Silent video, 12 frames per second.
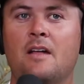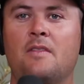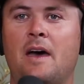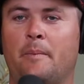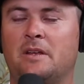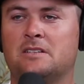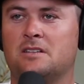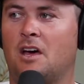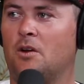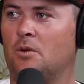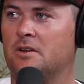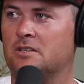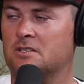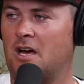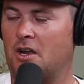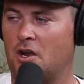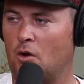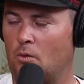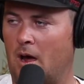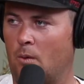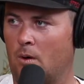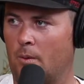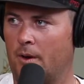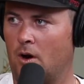that means not only does God know right
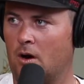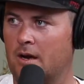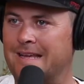where we are,